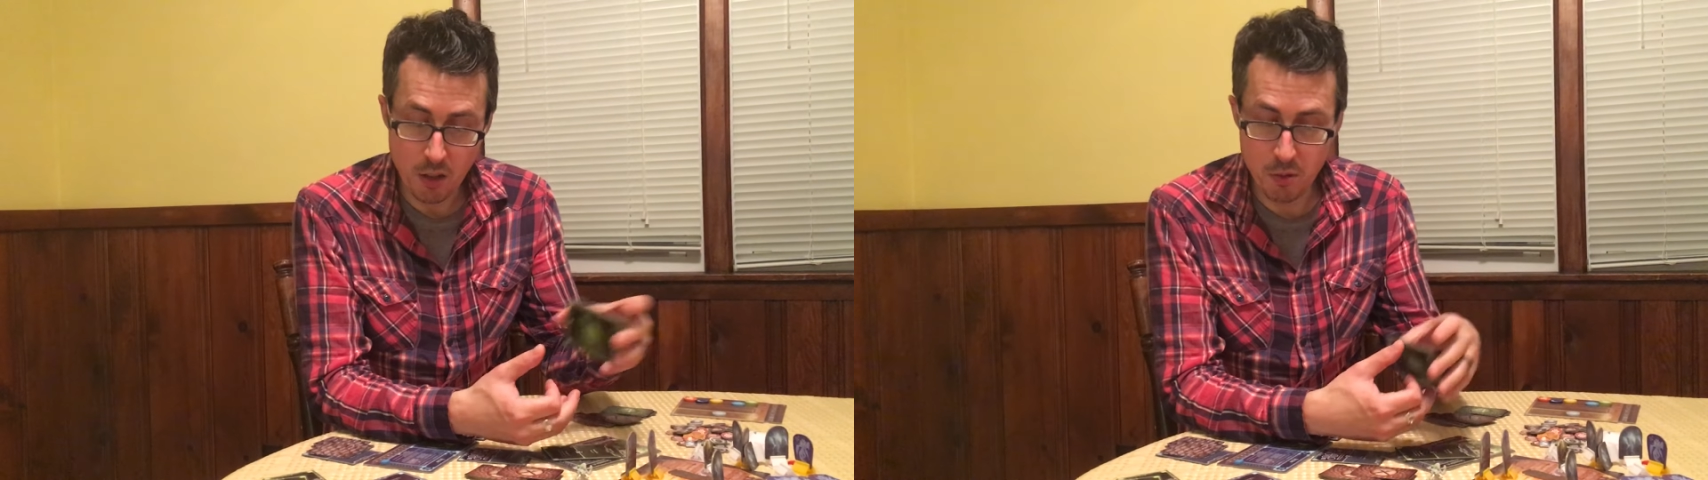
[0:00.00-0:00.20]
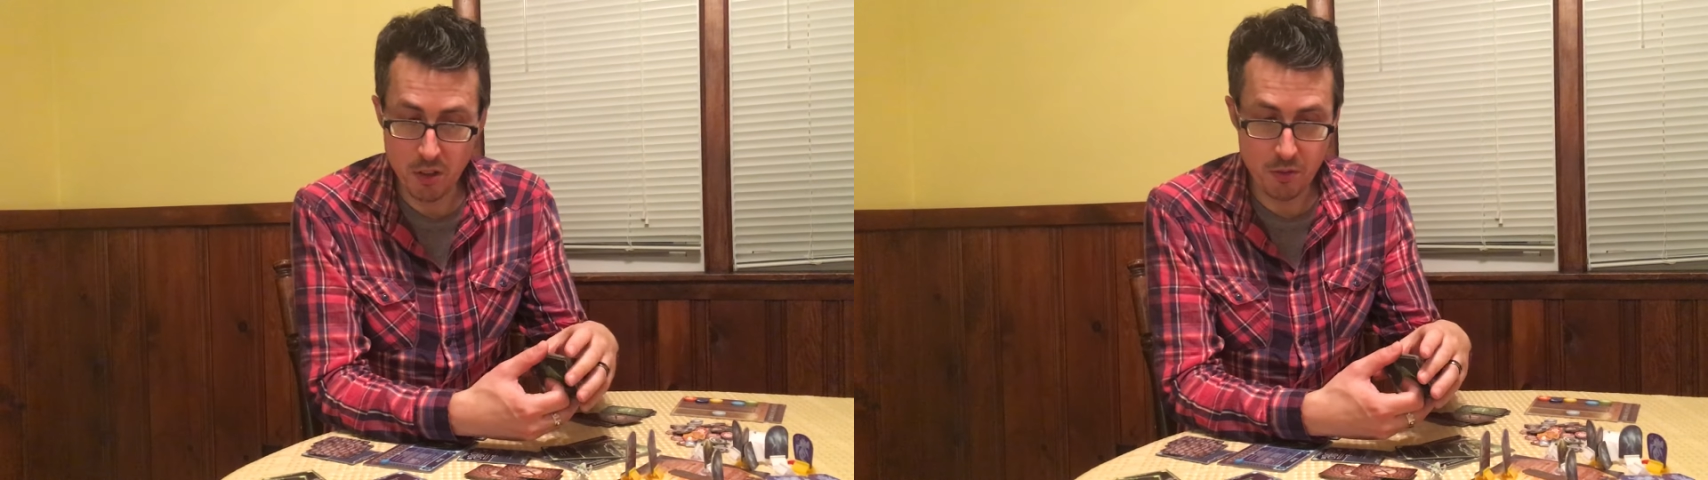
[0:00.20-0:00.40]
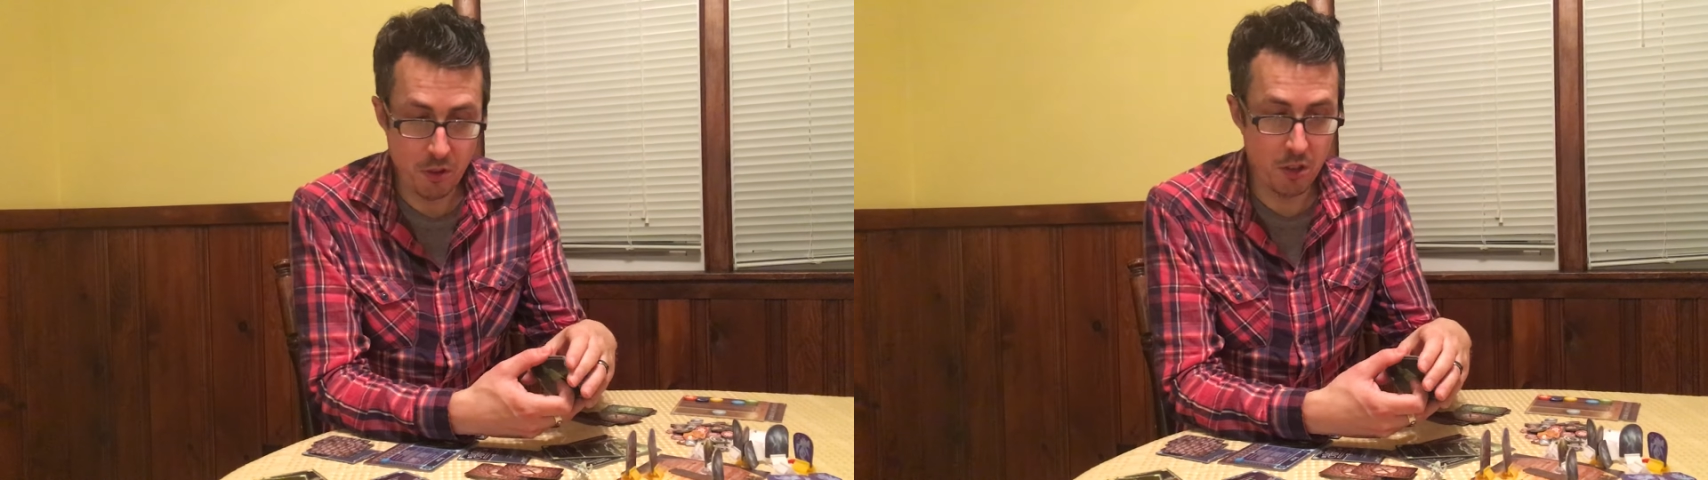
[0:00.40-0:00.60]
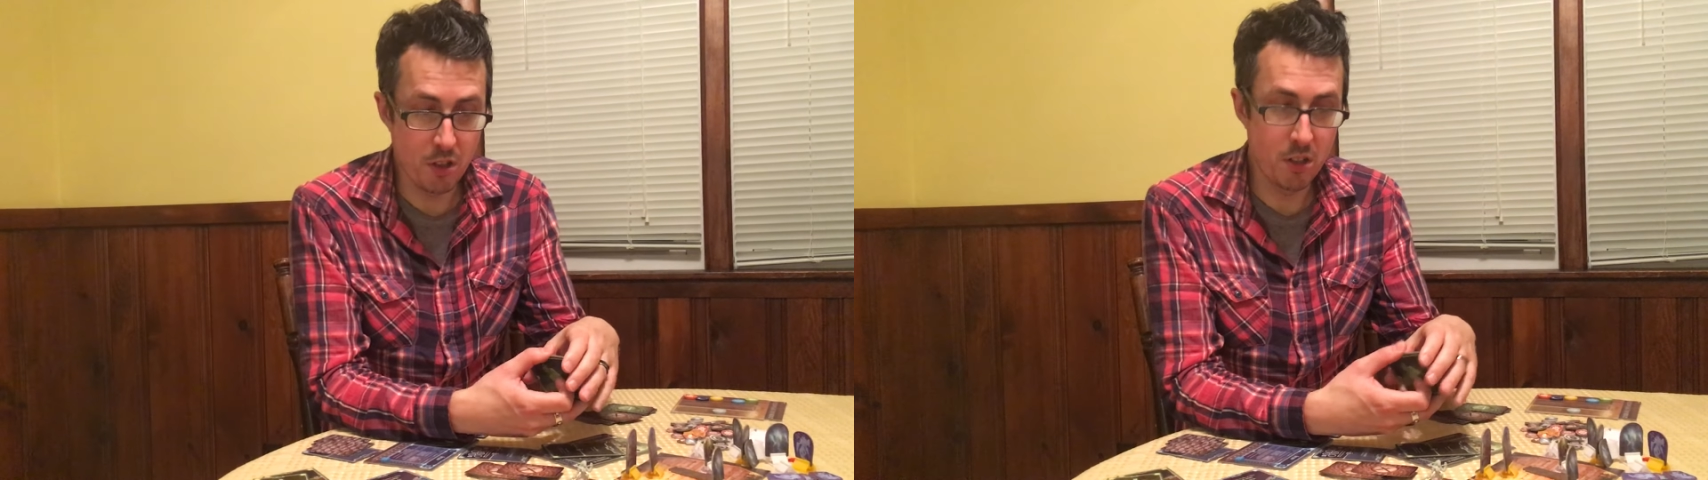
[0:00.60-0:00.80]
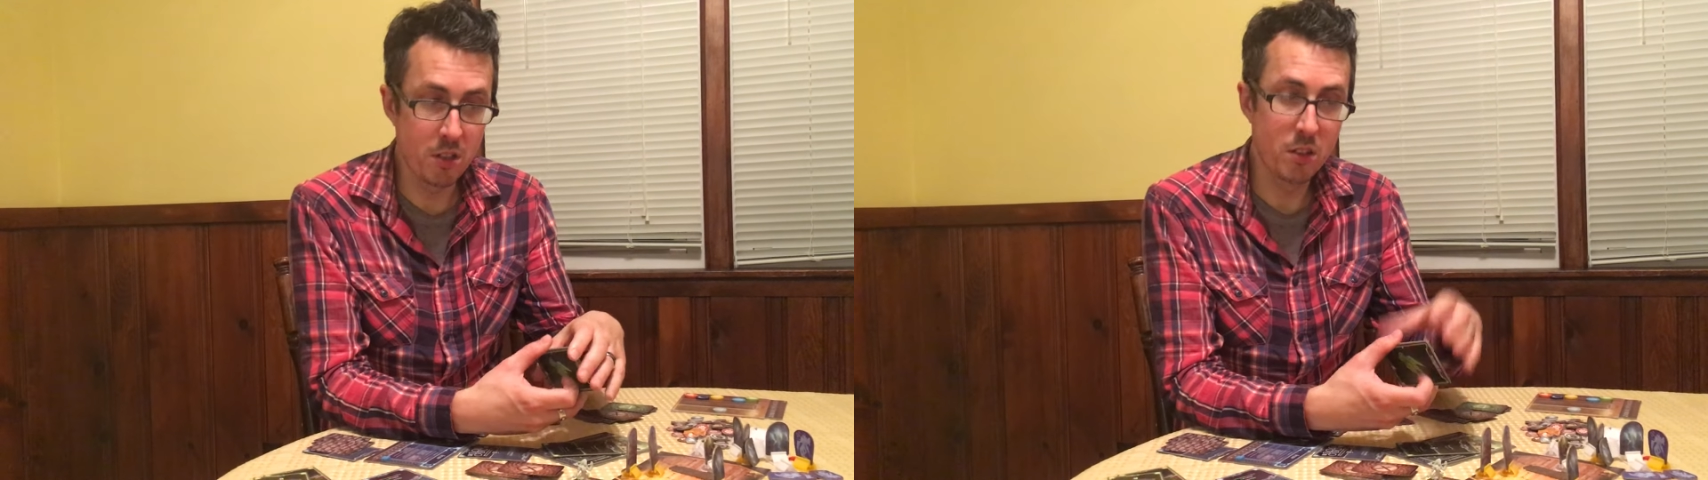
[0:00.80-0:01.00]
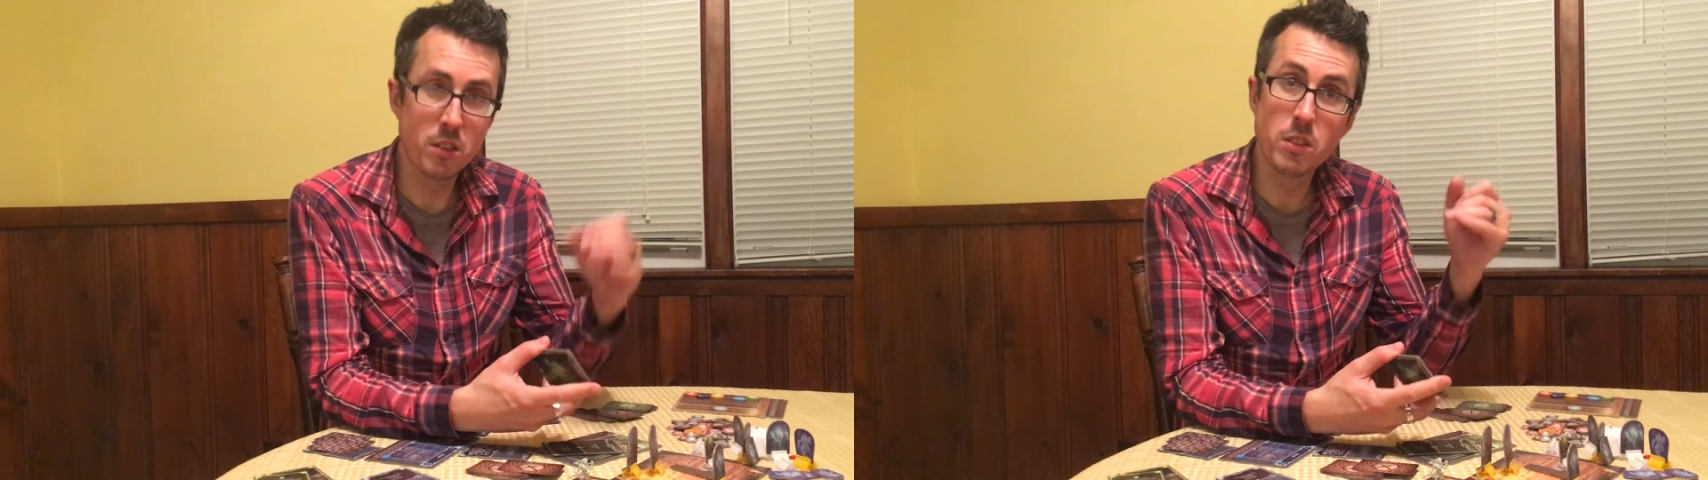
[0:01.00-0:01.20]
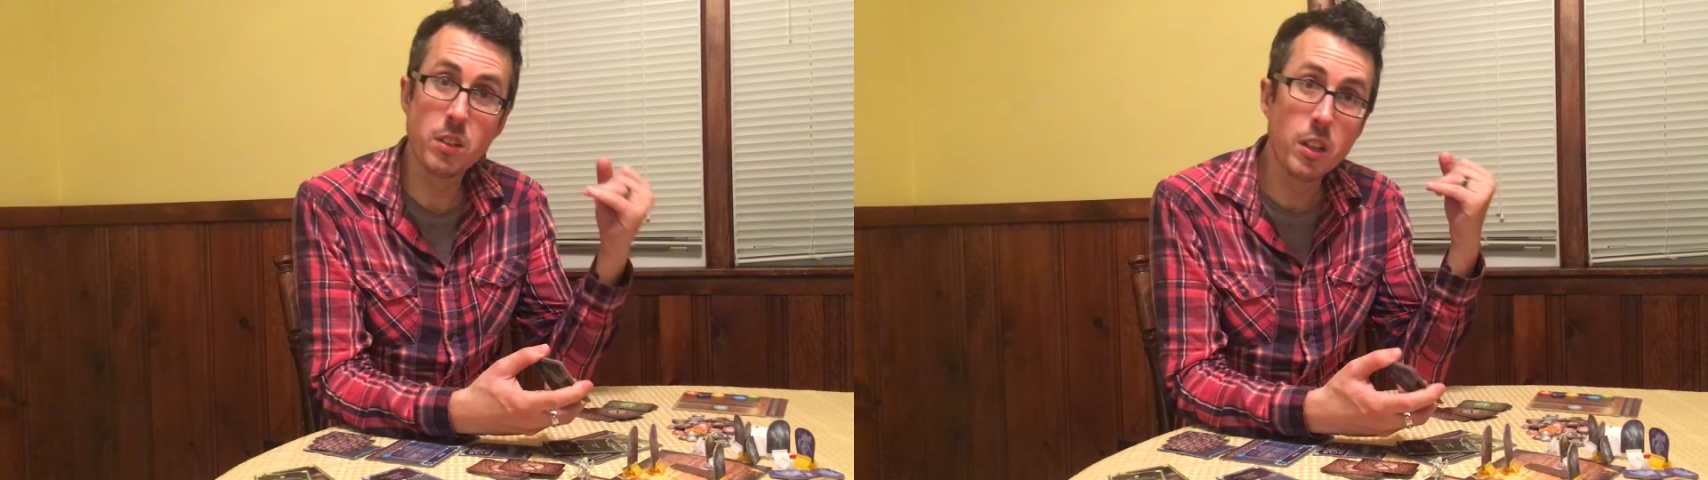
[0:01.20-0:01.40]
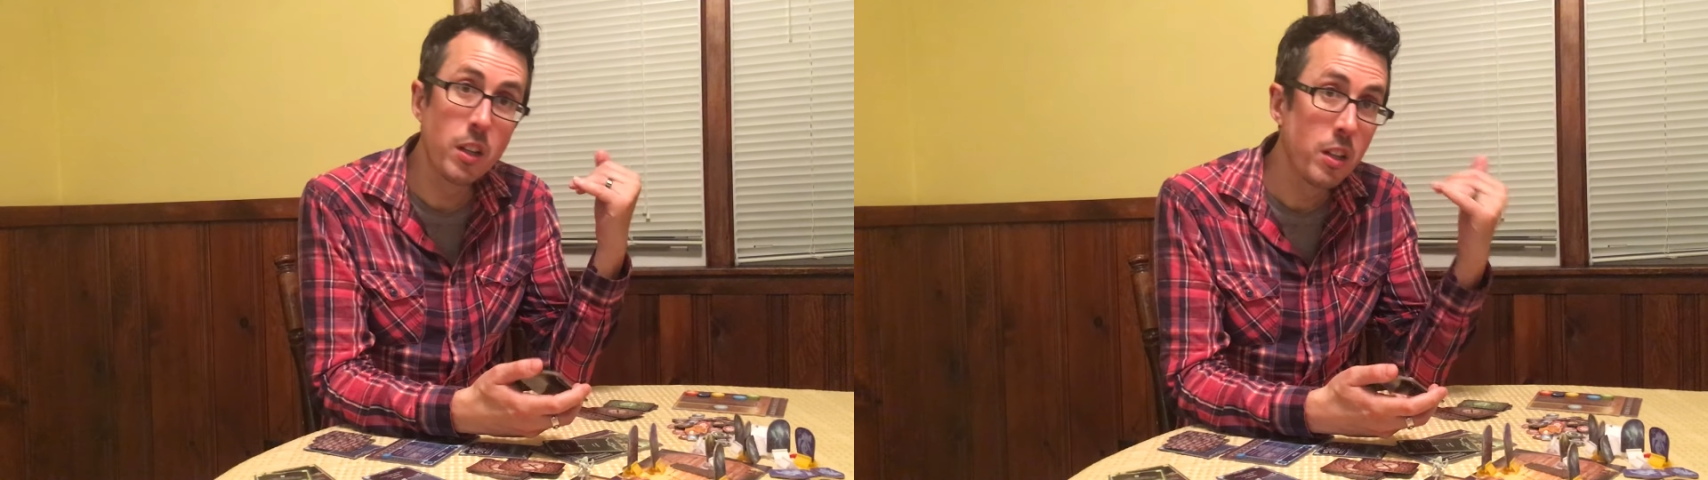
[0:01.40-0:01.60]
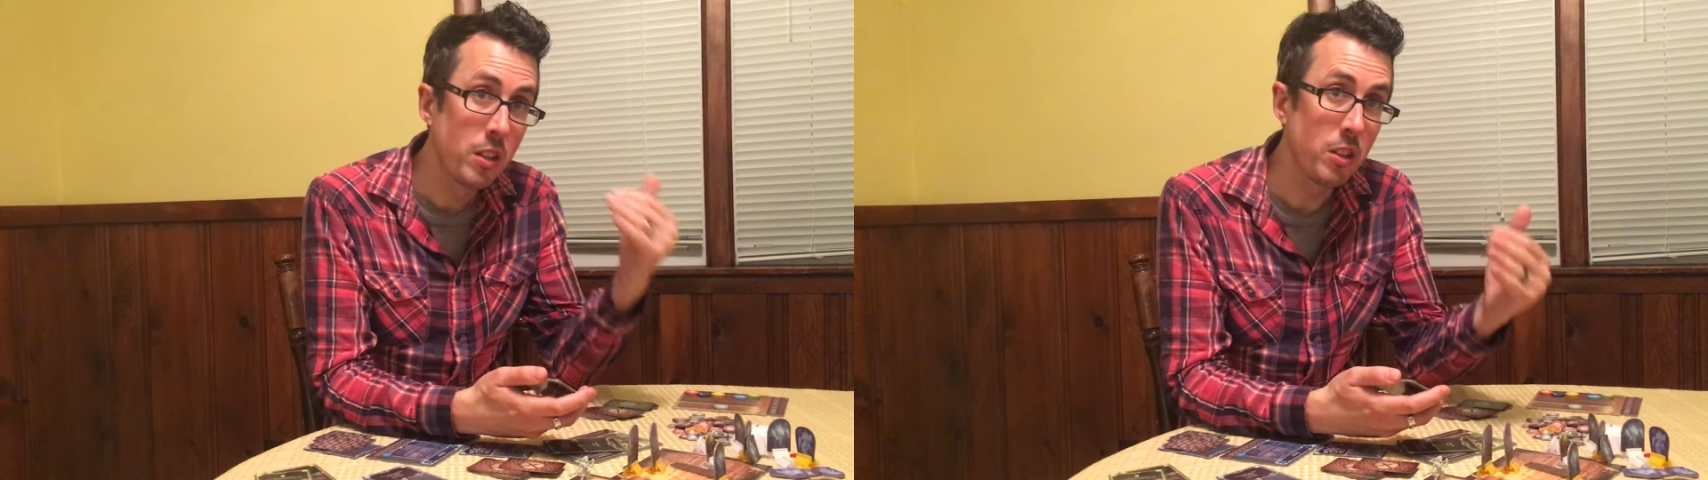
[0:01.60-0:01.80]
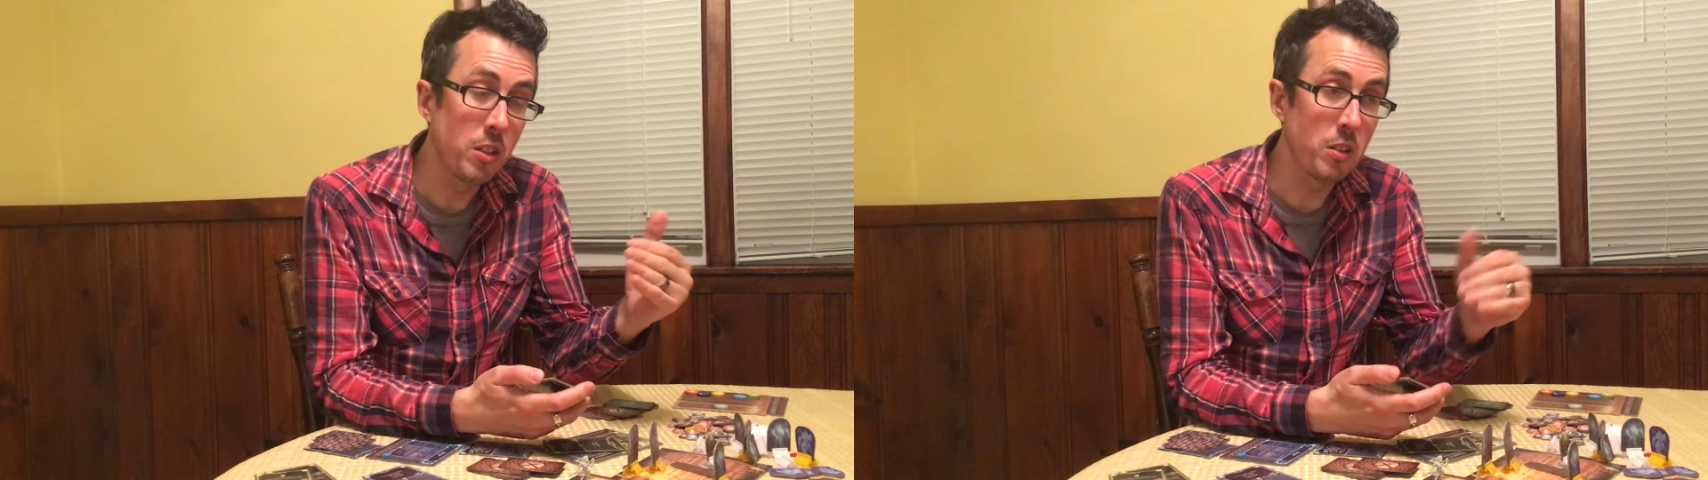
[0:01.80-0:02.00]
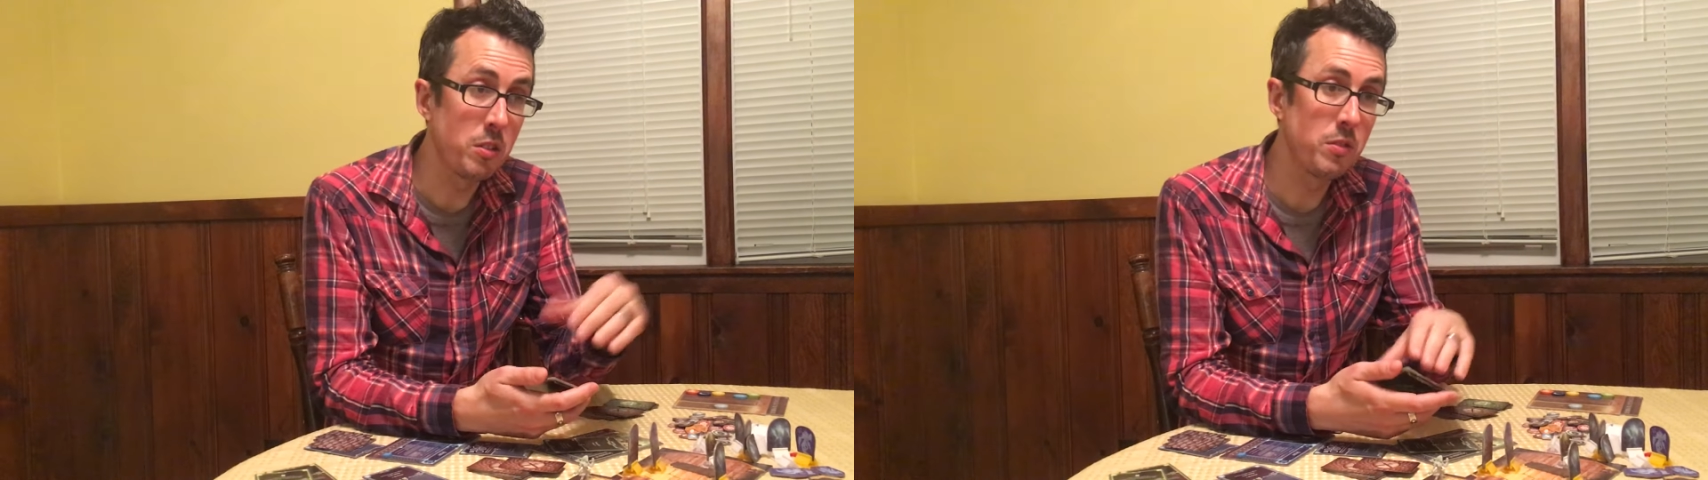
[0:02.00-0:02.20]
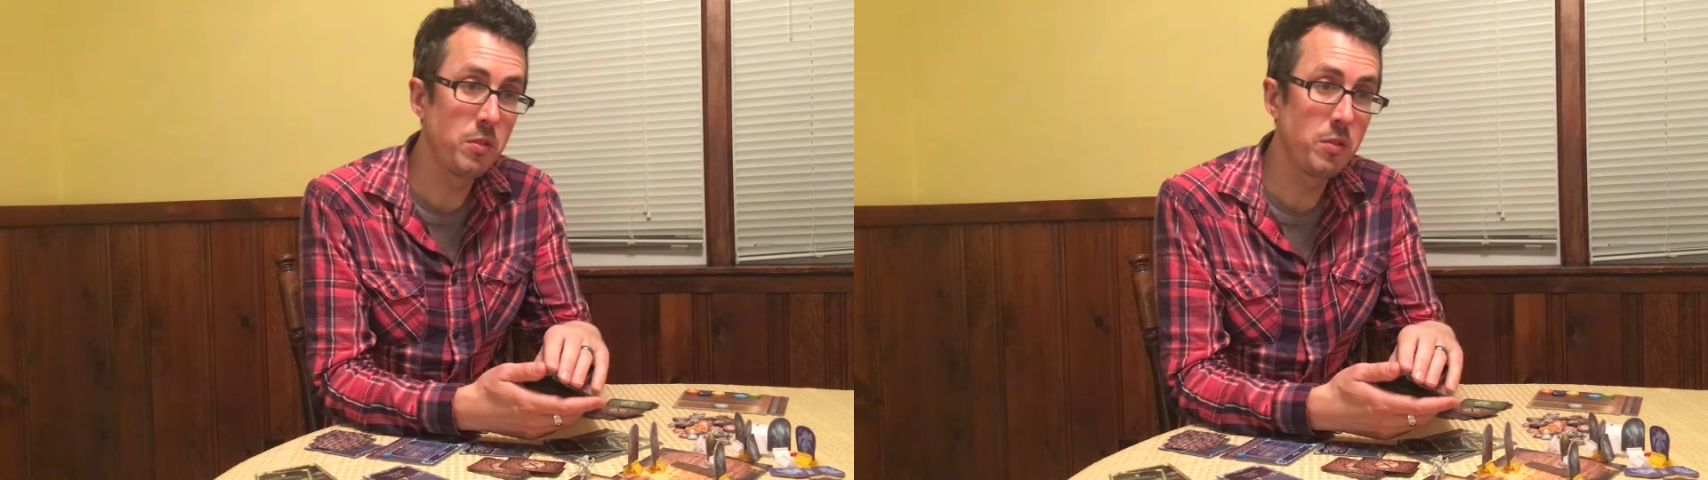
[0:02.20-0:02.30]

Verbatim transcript: I mean, if you're, you know,